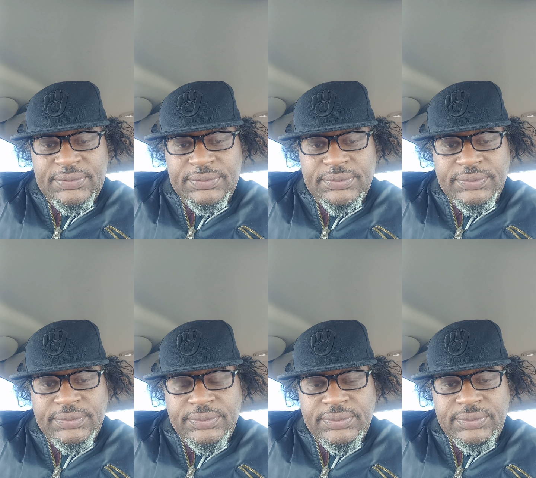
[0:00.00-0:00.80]

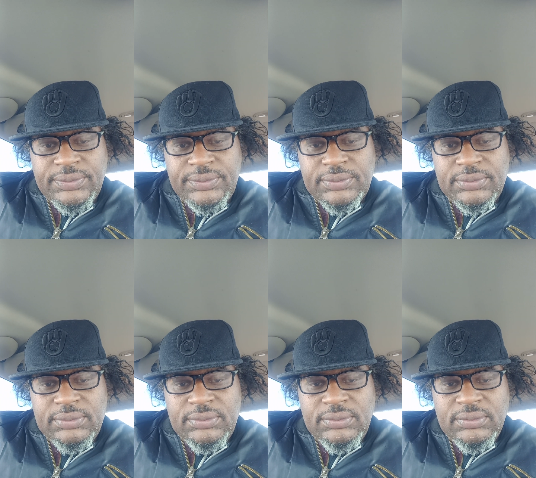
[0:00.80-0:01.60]

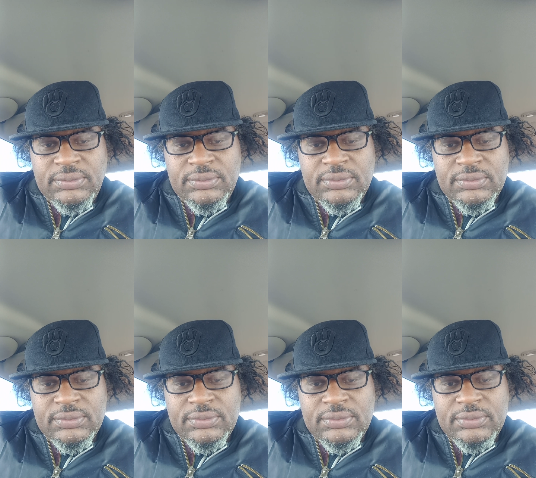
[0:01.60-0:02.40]
(no one is talking)